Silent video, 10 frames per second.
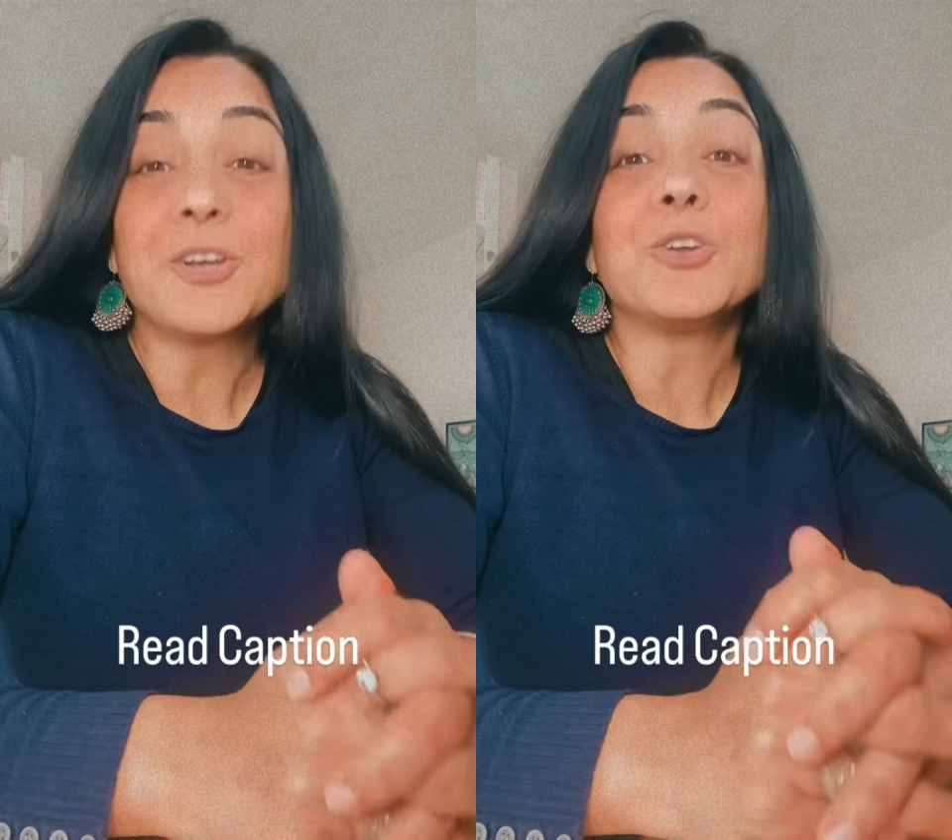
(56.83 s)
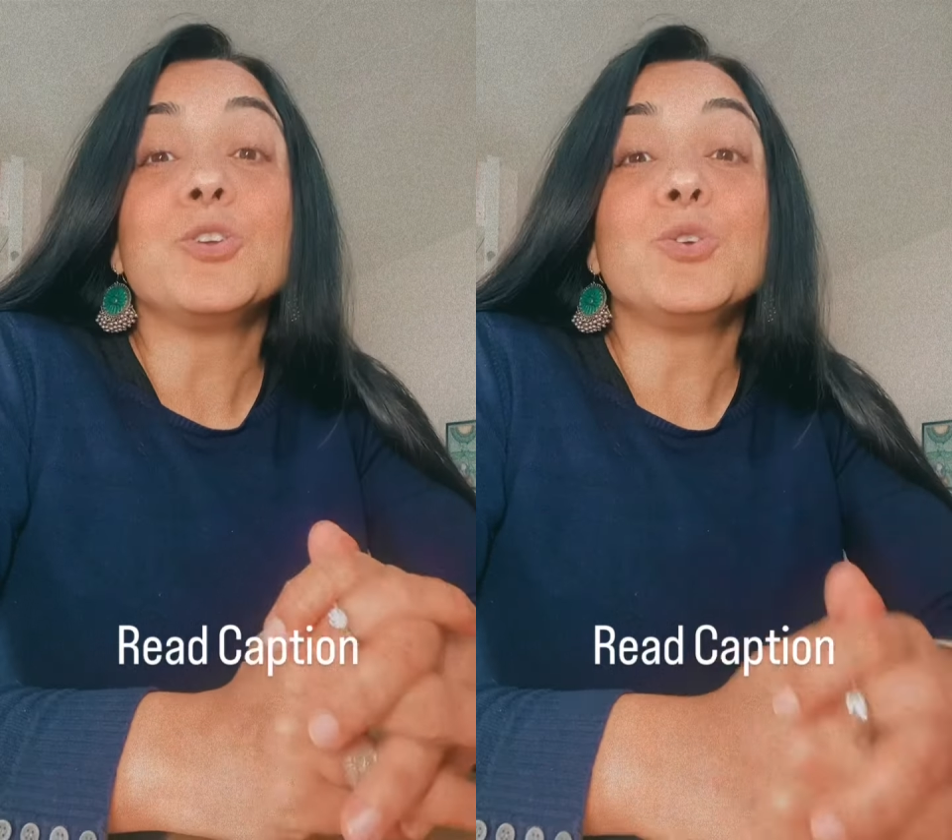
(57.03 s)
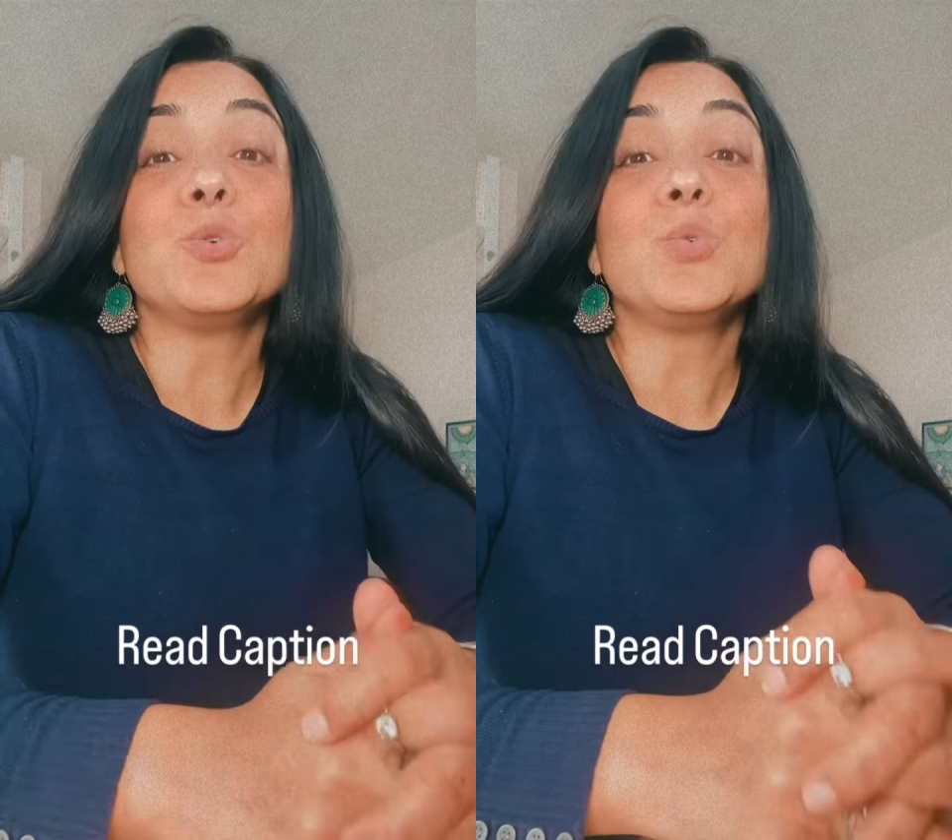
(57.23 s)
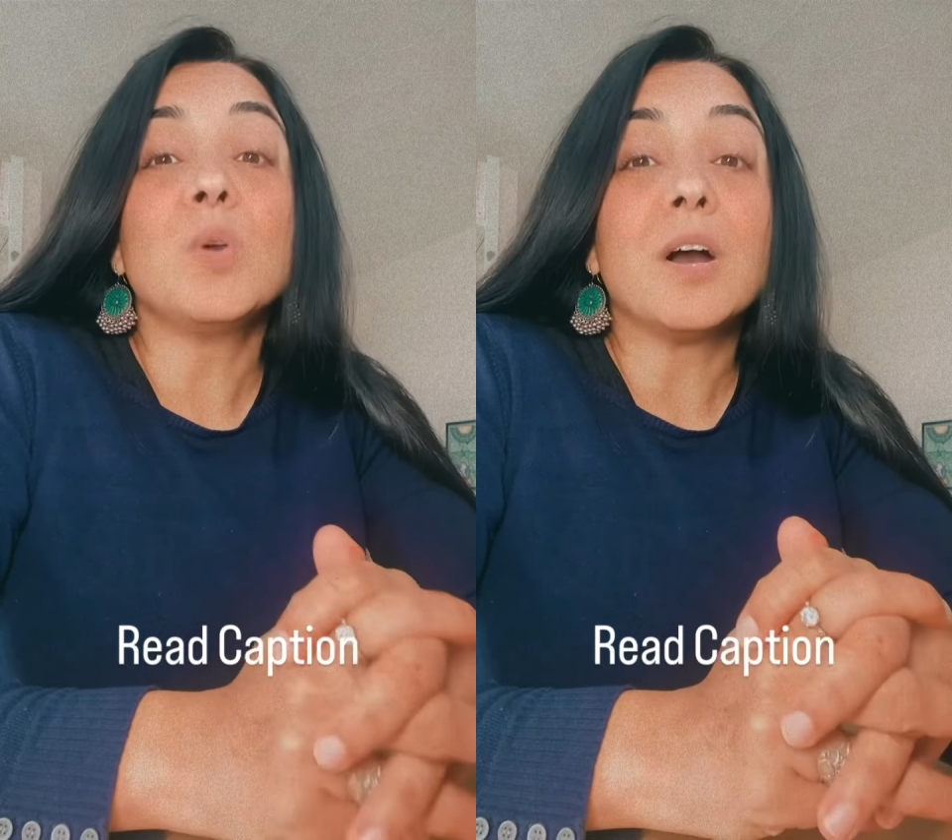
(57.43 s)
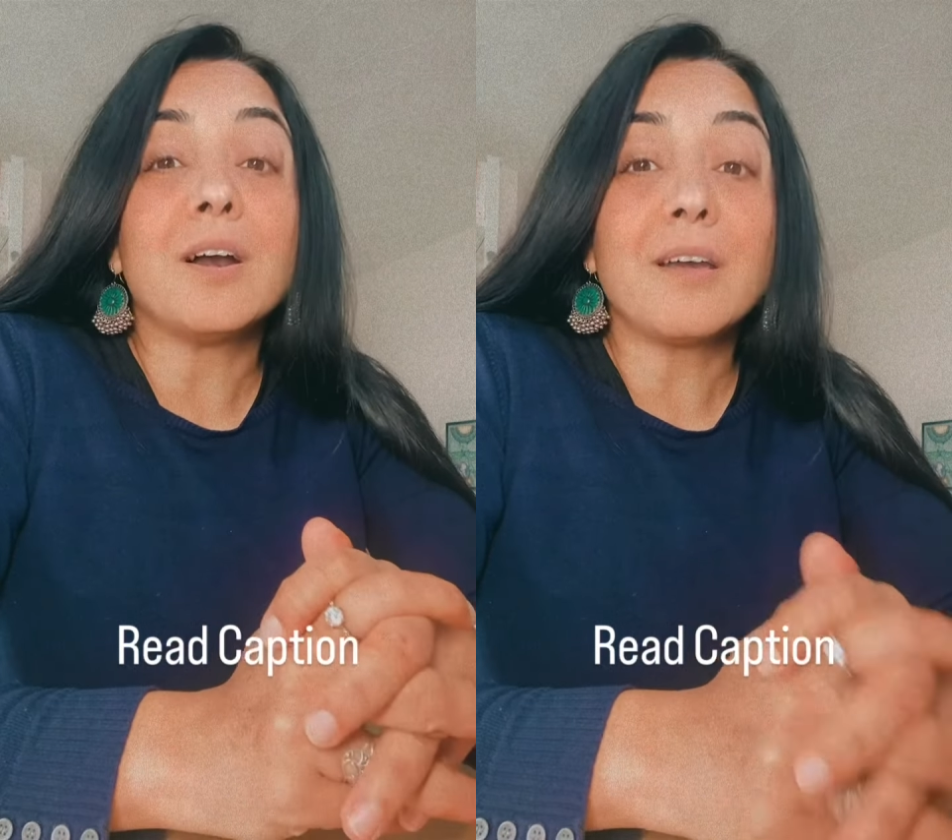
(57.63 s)
You
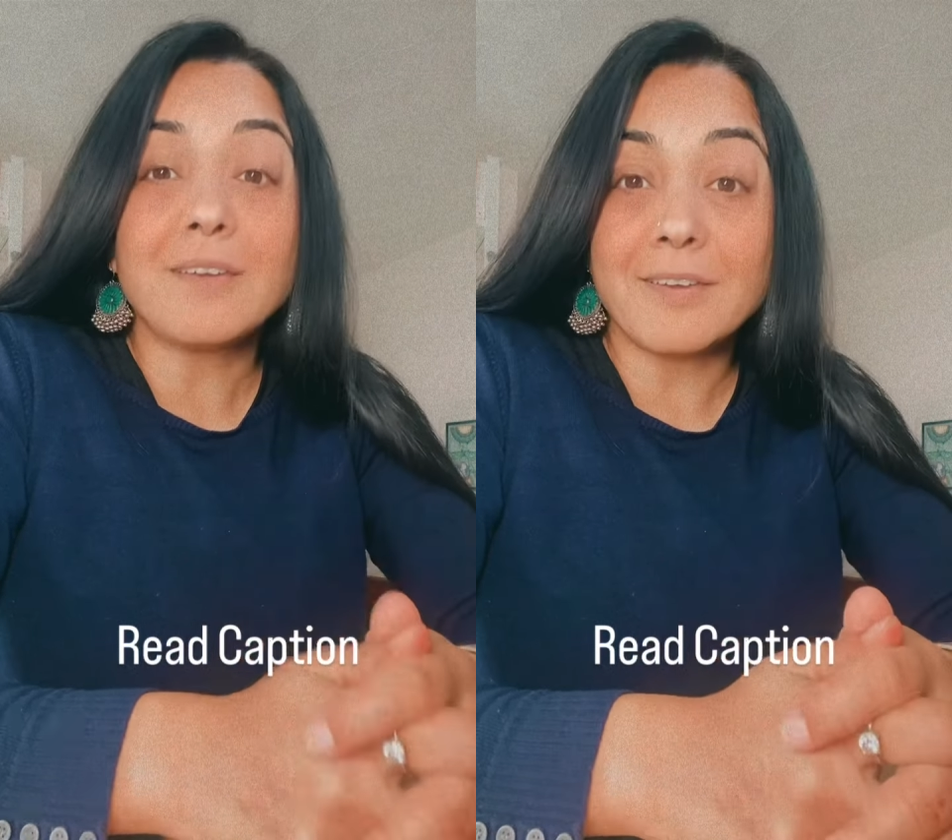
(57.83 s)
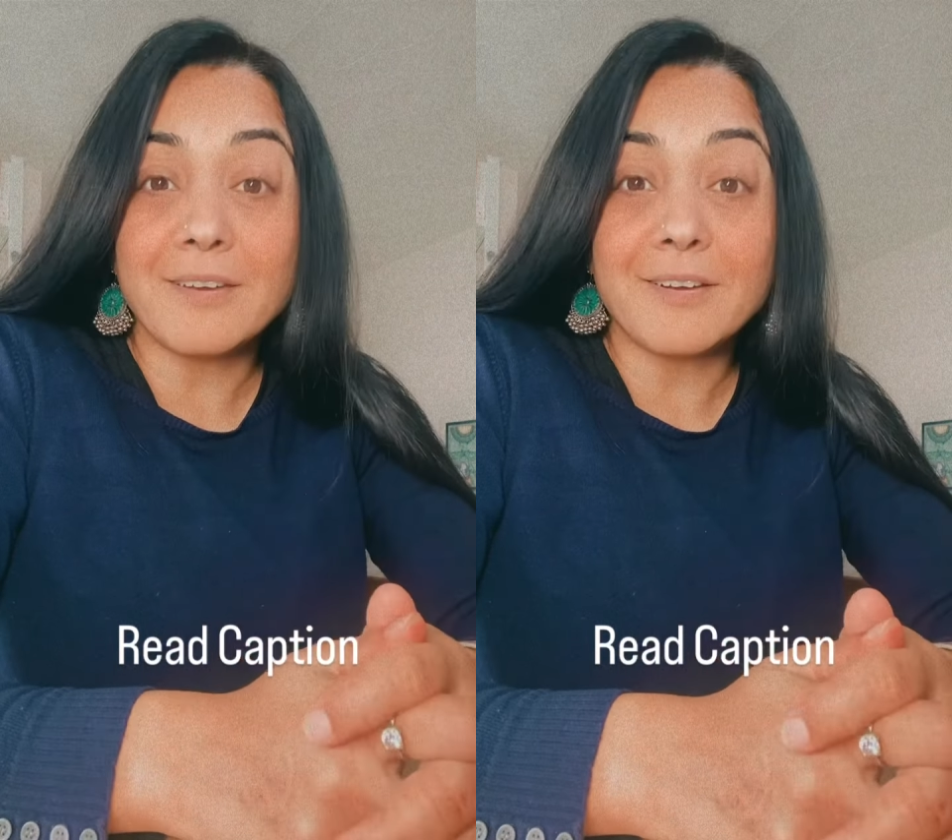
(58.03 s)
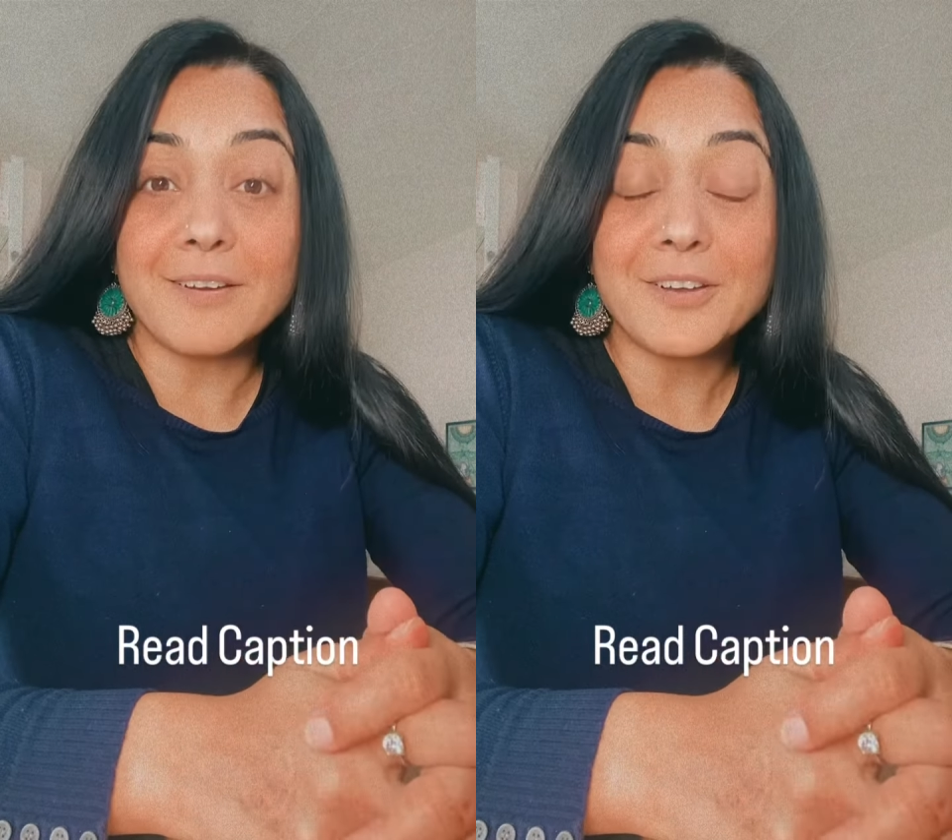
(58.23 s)
are here